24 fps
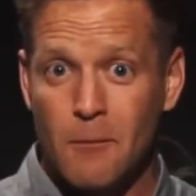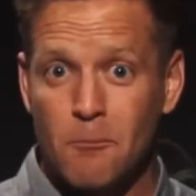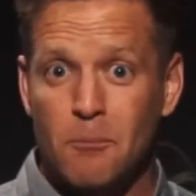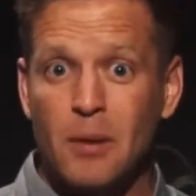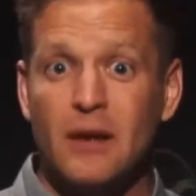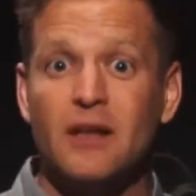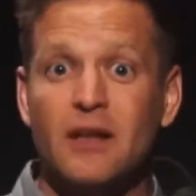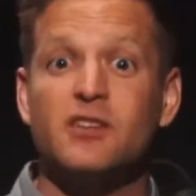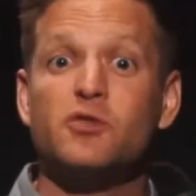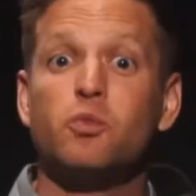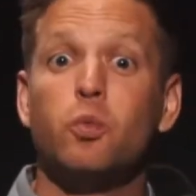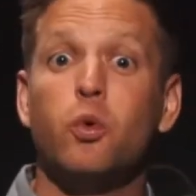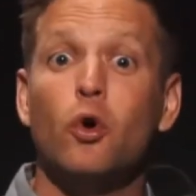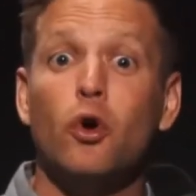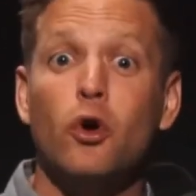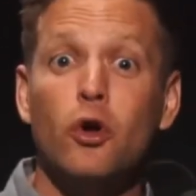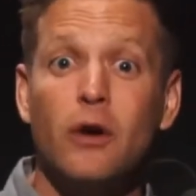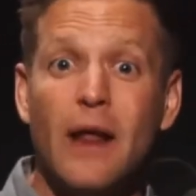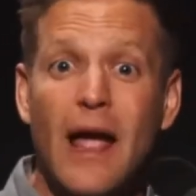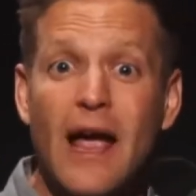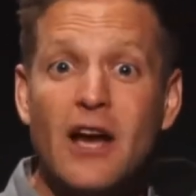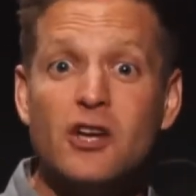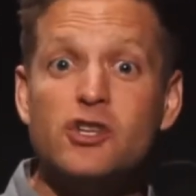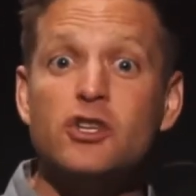but His
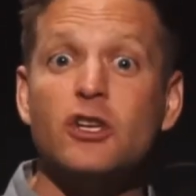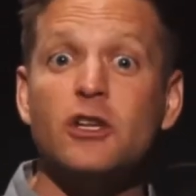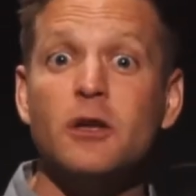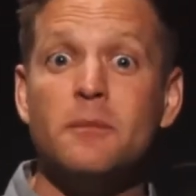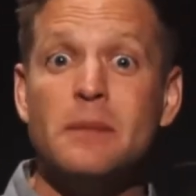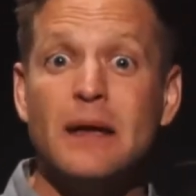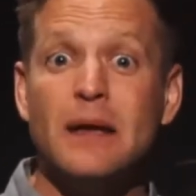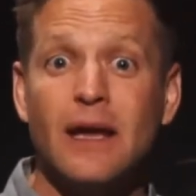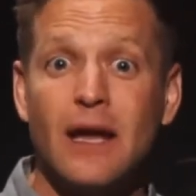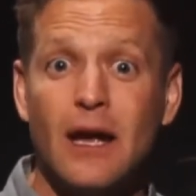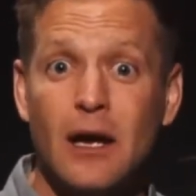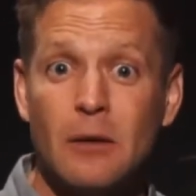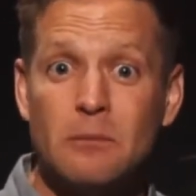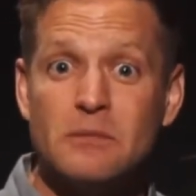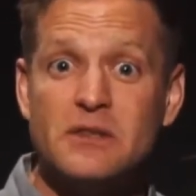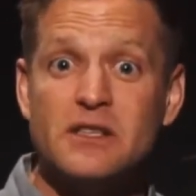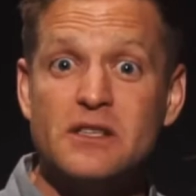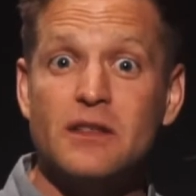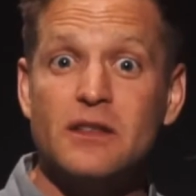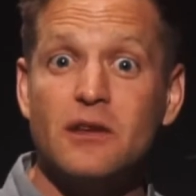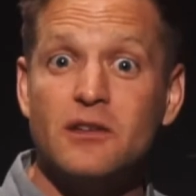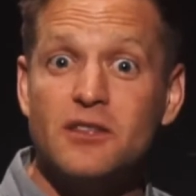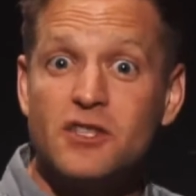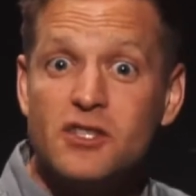word actually becomes
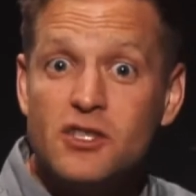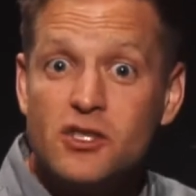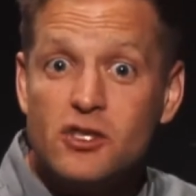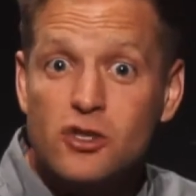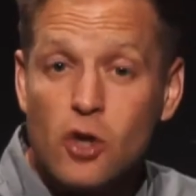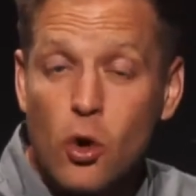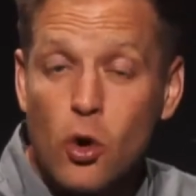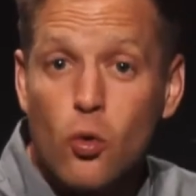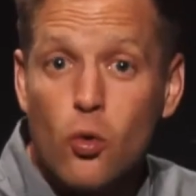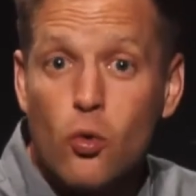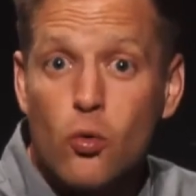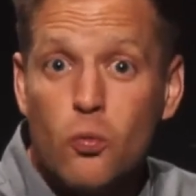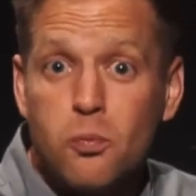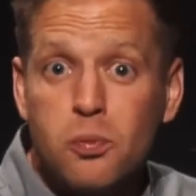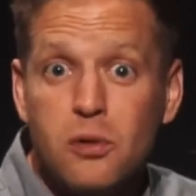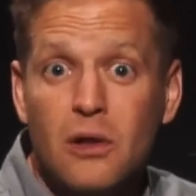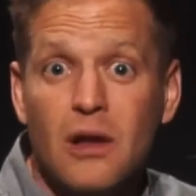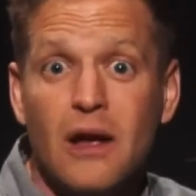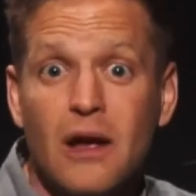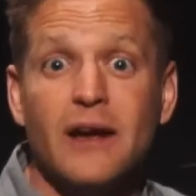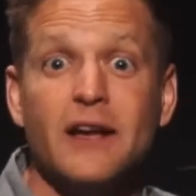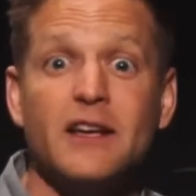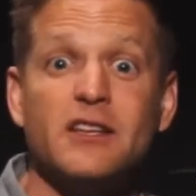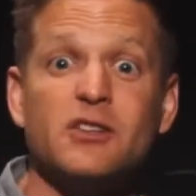the sole
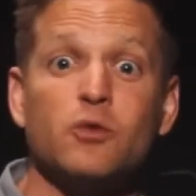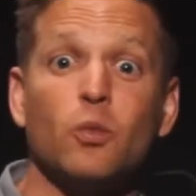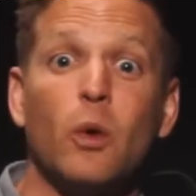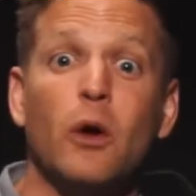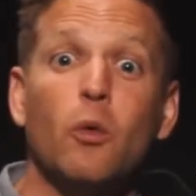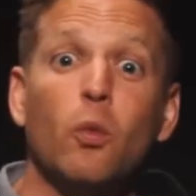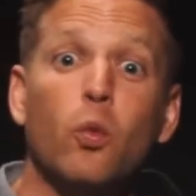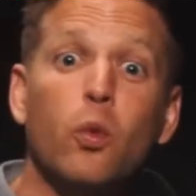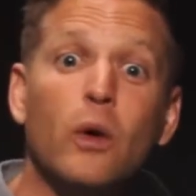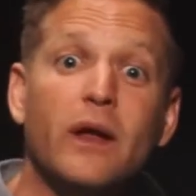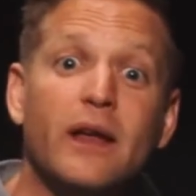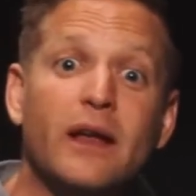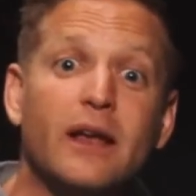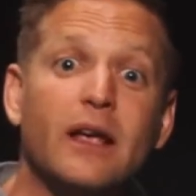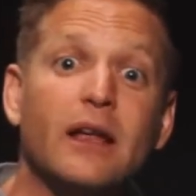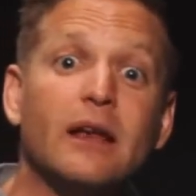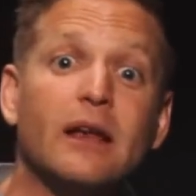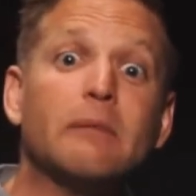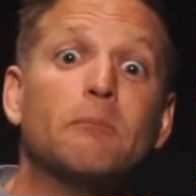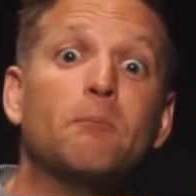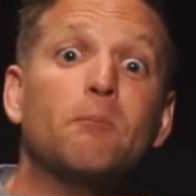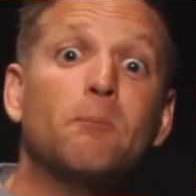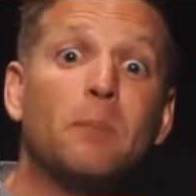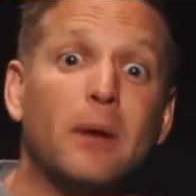place where we
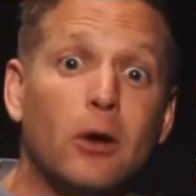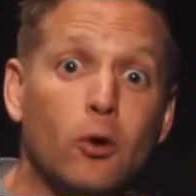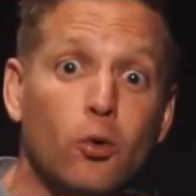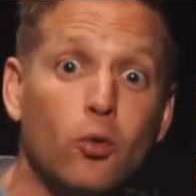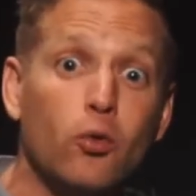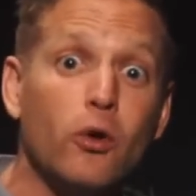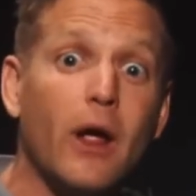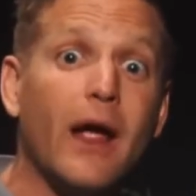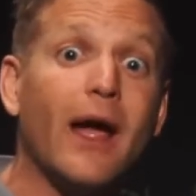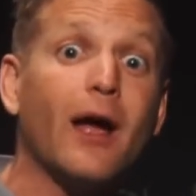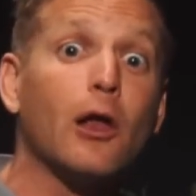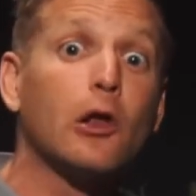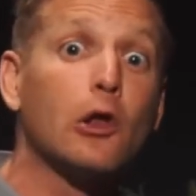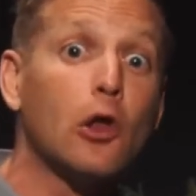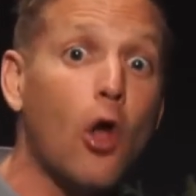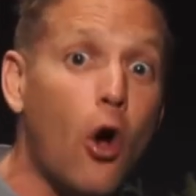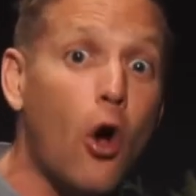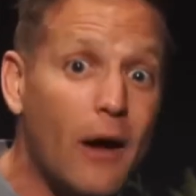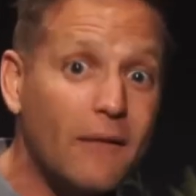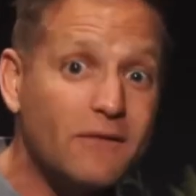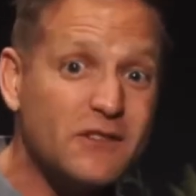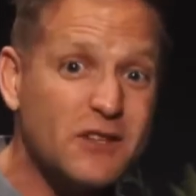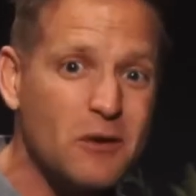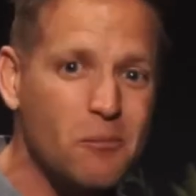can build our
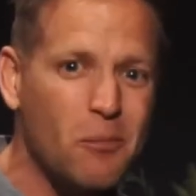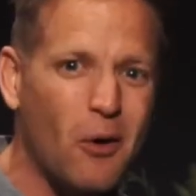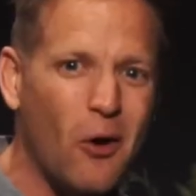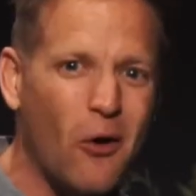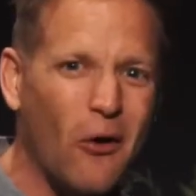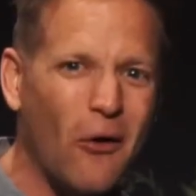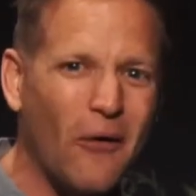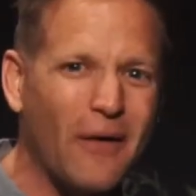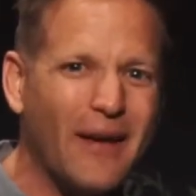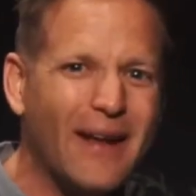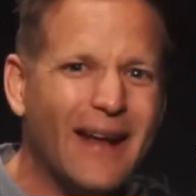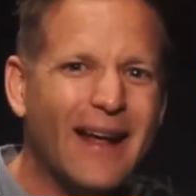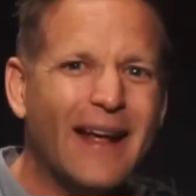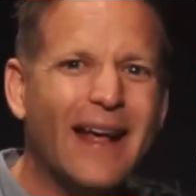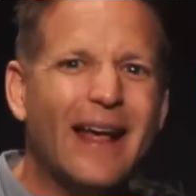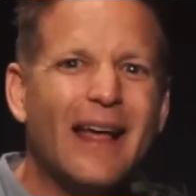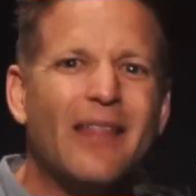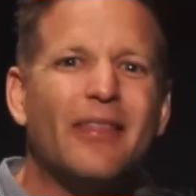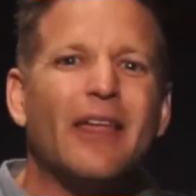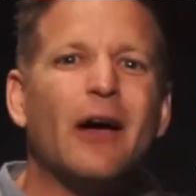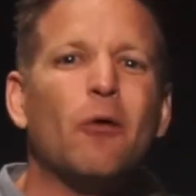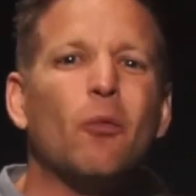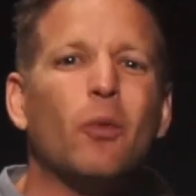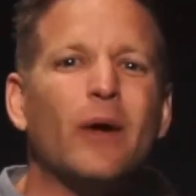lives upon,
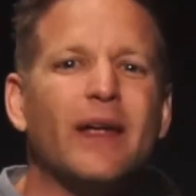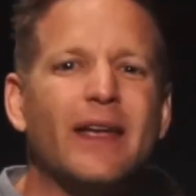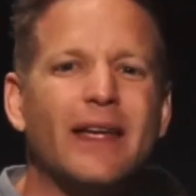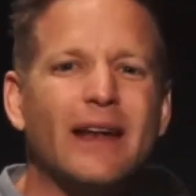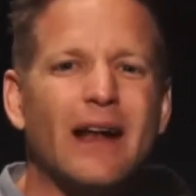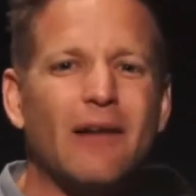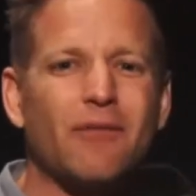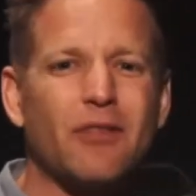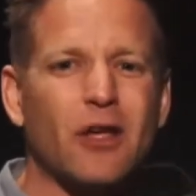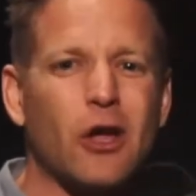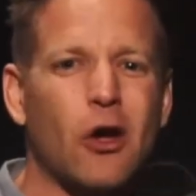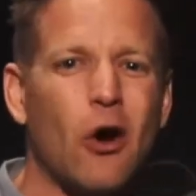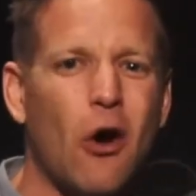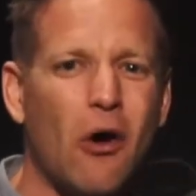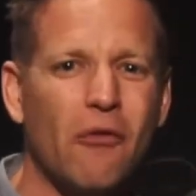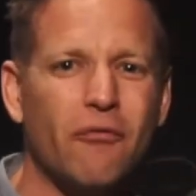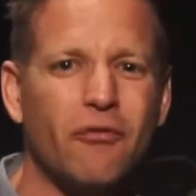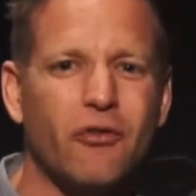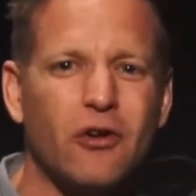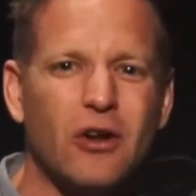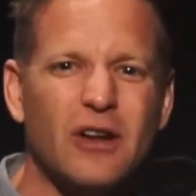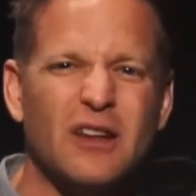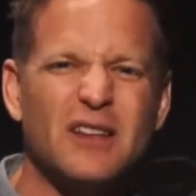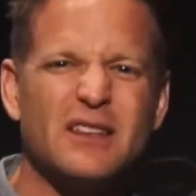that we can have the
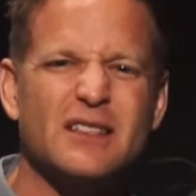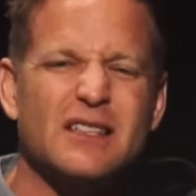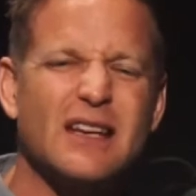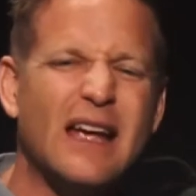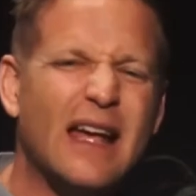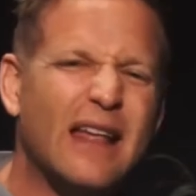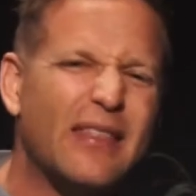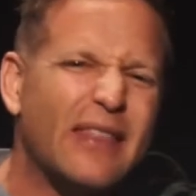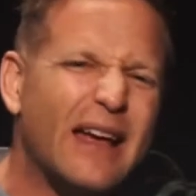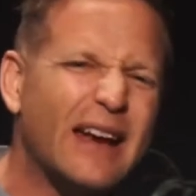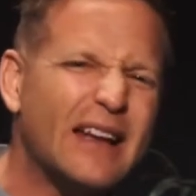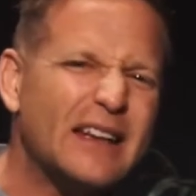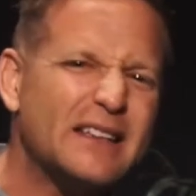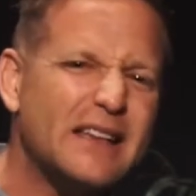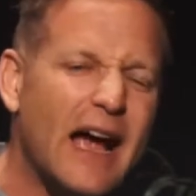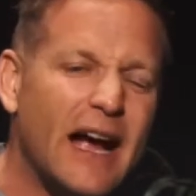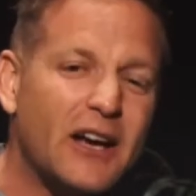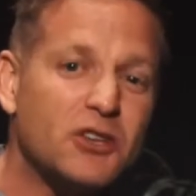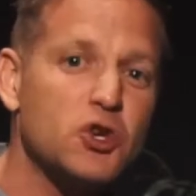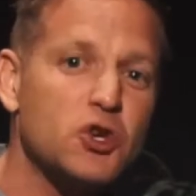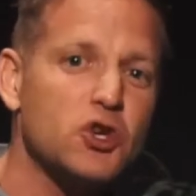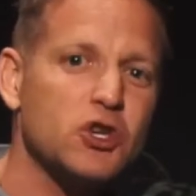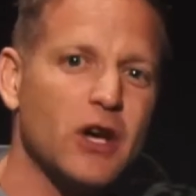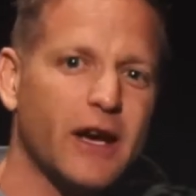confidence that is
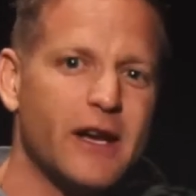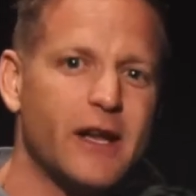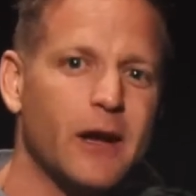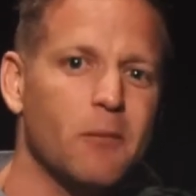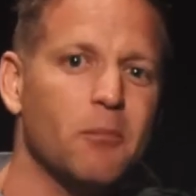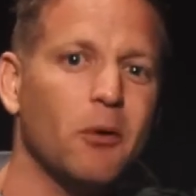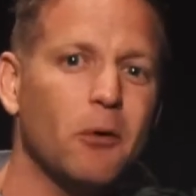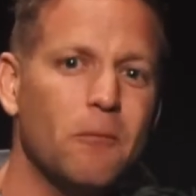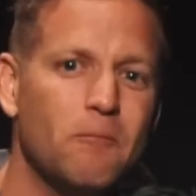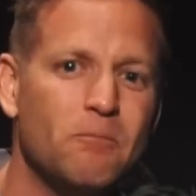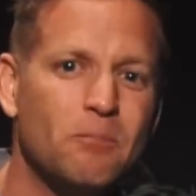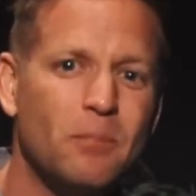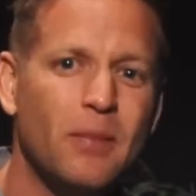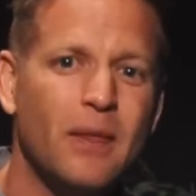unshakable.